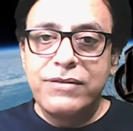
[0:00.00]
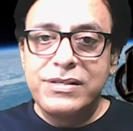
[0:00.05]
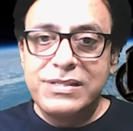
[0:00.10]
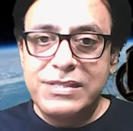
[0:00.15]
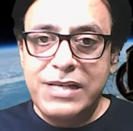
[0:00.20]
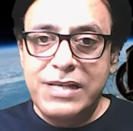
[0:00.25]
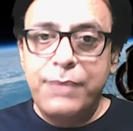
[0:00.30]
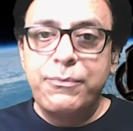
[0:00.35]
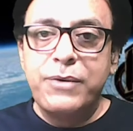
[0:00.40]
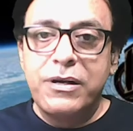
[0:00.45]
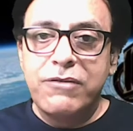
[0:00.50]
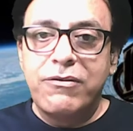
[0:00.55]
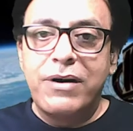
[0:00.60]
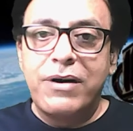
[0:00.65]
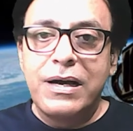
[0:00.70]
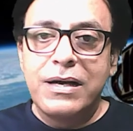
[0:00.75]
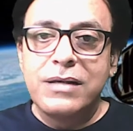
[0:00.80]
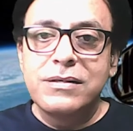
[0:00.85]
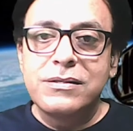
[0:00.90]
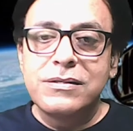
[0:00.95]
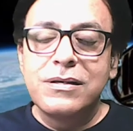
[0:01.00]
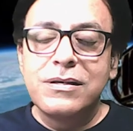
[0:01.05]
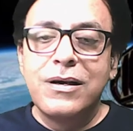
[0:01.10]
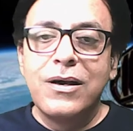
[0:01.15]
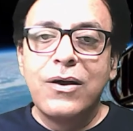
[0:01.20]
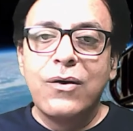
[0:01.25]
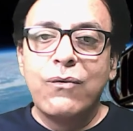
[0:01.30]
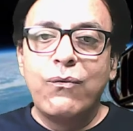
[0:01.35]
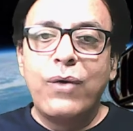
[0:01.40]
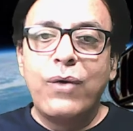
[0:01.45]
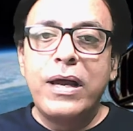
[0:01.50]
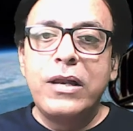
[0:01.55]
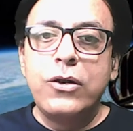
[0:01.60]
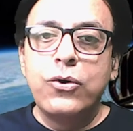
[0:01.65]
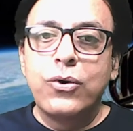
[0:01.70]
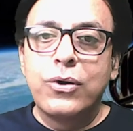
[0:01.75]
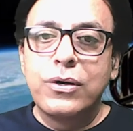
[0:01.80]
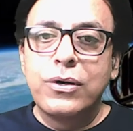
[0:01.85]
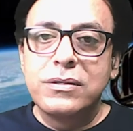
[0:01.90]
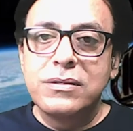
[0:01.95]
same device while
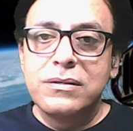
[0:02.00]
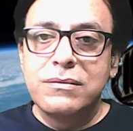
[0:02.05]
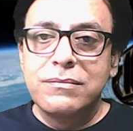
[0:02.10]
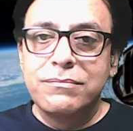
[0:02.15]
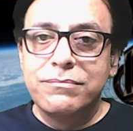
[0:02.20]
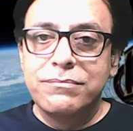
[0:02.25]
you're